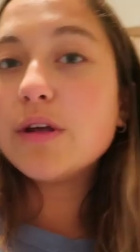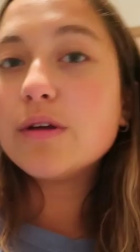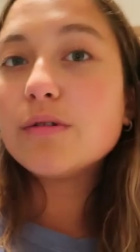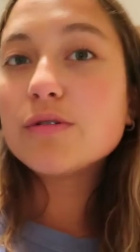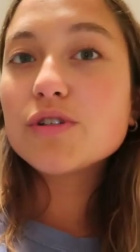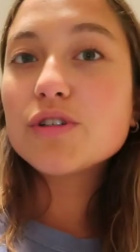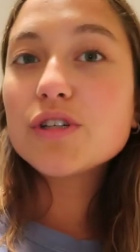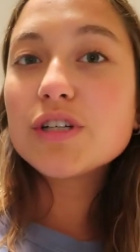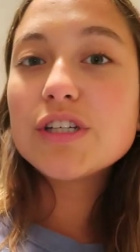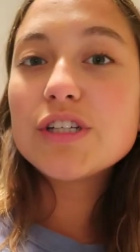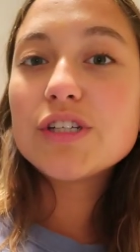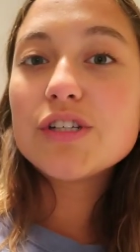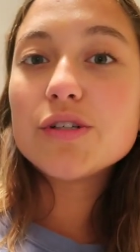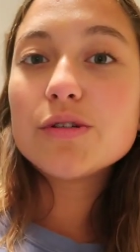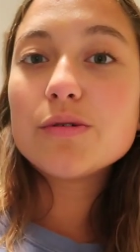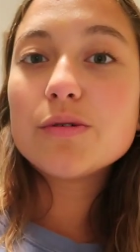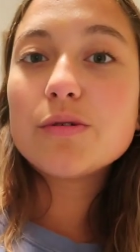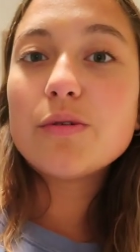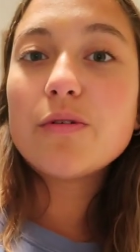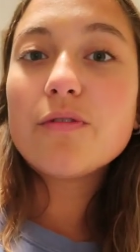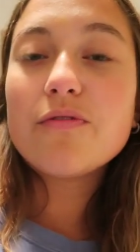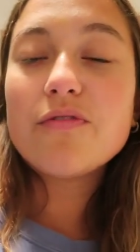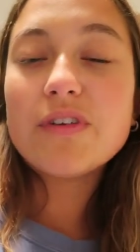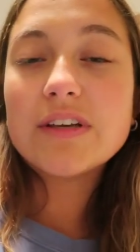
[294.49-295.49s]
usually
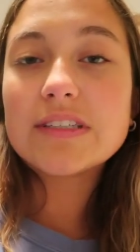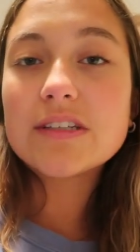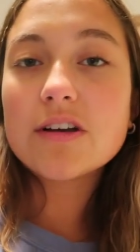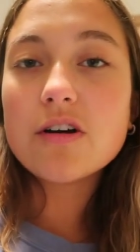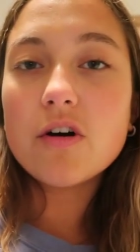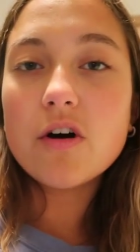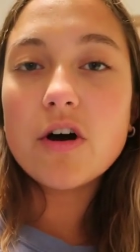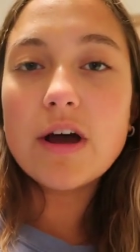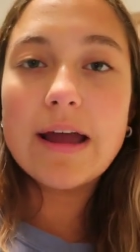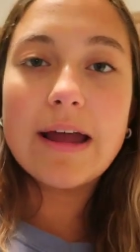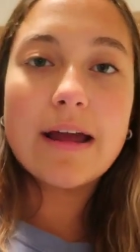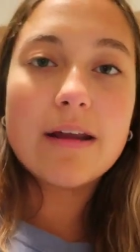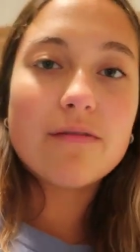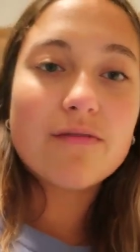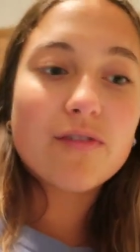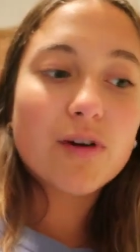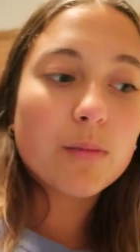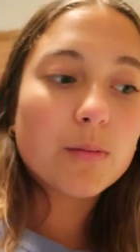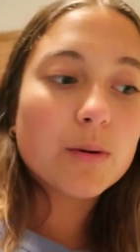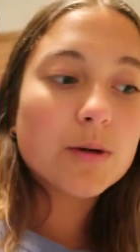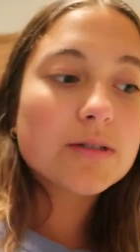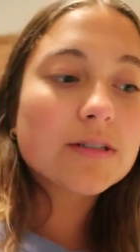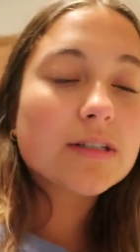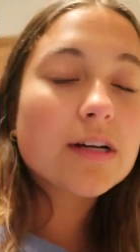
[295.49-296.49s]
do physical and
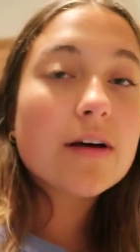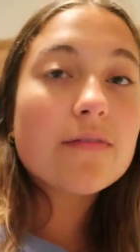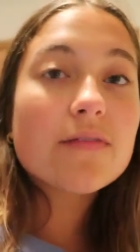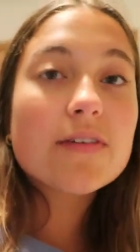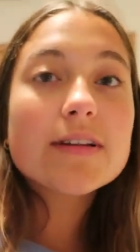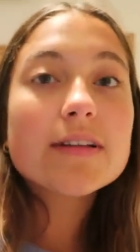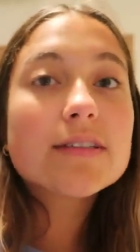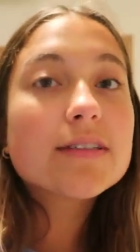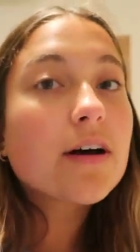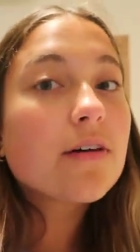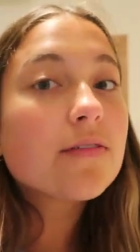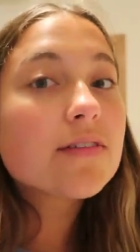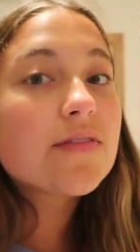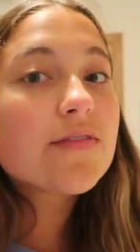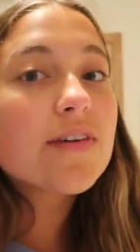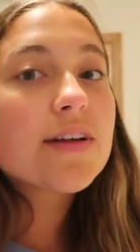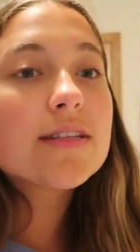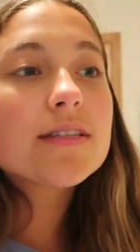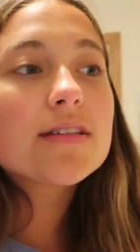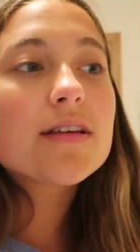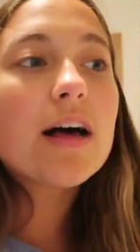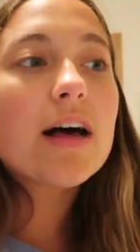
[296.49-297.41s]
verbal stuff in self-defense